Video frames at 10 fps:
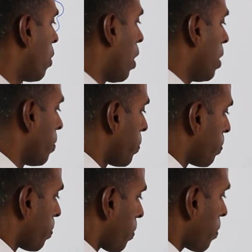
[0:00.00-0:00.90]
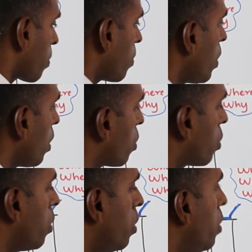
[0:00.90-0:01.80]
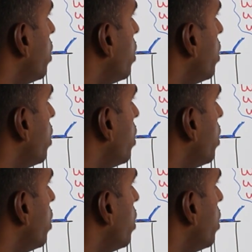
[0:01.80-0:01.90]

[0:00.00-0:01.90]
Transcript: right? So you